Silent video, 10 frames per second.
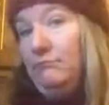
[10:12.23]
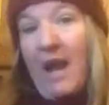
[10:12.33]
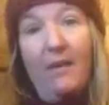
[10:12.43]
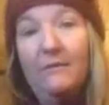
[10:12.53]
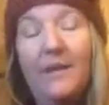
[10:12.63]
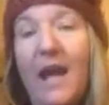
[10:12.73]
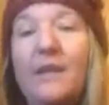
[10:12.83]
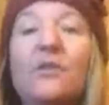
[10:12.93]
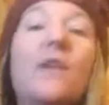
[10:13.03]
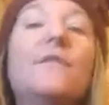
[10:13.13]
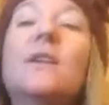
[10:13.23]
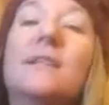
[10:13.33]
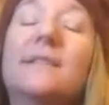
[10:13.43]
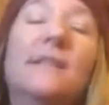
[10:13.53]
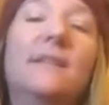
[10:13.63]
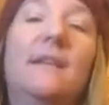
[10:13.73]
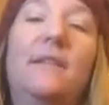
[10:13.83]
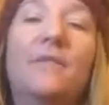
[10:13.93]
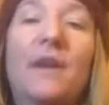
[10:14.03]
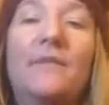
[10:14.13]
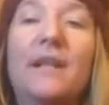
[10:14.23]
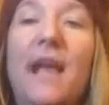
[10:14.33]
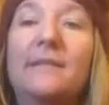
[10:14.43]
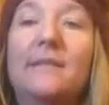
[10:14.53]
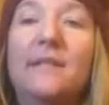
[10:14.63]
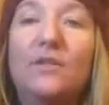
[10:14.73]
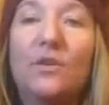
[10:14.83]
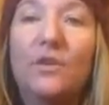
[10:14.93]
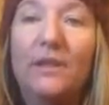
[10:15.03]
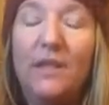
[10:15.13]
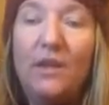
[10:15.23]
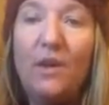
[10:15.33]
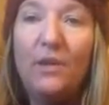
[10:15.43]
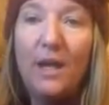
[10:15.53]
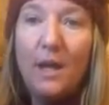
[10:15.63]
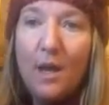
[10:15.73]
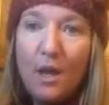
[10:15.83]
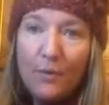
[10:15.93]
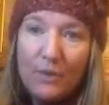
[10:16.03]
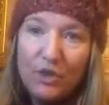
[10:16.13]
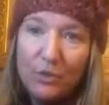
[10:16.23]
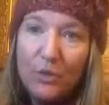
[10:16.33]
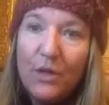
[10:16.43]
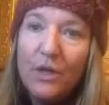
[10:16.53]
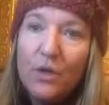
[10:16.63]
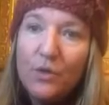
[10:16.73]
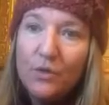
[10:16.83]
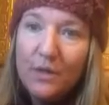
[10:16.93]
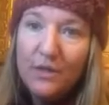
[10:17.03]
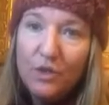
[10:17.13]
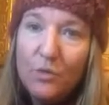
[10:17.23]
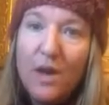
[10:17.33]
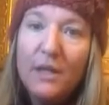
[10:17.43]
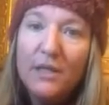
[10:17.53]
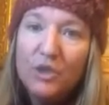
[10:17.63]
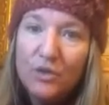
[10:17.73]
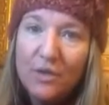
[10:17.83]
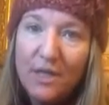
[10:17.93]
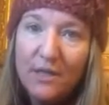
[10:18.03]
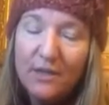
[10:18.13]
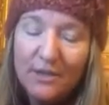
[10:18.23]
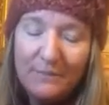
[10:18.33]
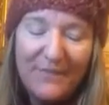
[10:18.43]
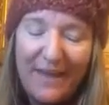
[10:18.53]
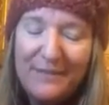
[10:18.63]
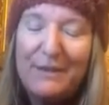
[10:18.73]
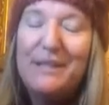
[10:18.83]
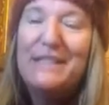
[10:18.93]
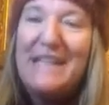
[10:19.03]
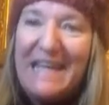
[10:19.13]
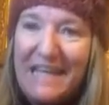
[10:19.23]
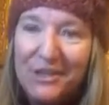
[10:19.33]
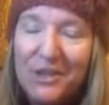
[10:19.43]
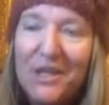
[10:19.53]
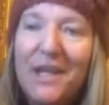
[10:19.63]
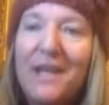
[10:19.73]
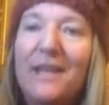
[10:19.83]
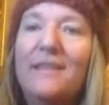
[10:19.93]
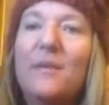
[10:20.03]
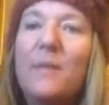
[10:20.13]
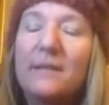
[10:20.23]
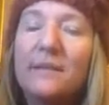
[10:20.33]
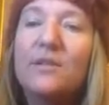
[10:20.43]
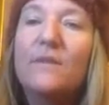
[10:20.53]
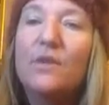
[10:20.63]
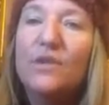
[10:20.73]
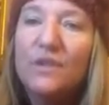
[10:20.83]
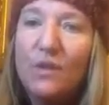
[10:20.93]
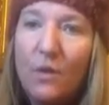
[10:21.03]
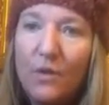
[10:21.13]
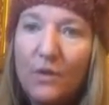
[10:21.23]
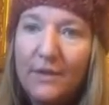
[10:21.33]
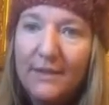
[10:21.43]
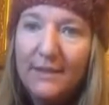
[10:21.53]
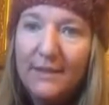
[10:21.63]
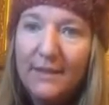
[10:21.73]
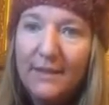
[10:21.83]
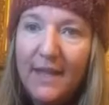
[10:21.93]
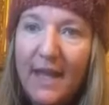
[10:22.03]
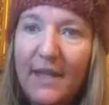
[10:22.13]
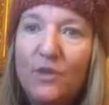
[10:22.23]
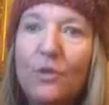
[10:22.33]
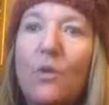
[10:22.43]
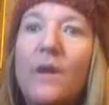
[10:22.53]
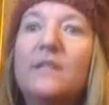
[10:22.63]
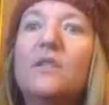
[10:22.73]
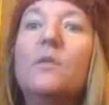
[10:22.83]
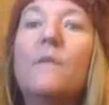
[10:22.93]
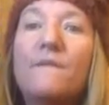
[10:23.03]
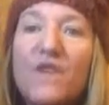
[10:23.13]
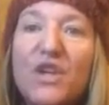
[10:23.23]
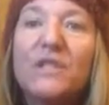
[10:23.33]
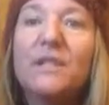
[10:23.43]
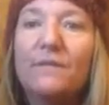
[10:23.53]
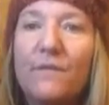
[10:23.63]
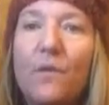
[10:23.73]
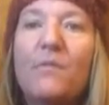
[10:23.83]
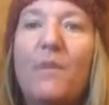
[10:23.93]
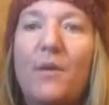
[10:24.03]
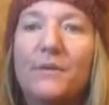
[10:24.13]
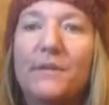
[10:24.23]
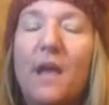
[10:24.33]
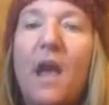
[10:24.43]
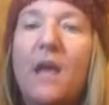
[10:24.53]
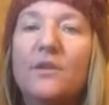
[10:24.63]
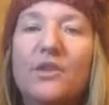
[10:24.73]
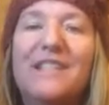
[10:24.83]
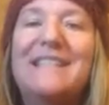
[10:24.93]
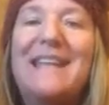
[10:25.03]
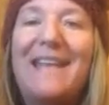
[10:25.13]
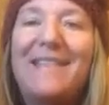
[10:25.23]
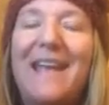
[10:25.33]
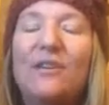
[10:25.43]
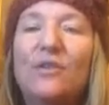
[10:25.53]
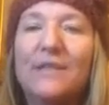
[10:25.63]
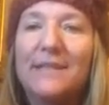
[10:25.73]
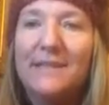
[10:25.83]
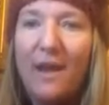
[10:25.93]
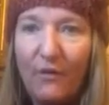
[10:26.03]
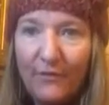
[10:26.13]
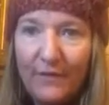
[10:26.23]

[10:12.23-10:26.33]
Now, I don't know if you're going to sit in front of a class and teach Kundalini Yoga, but you are going to teach the message of your soul, and you're going to first and foremost understand that yourself.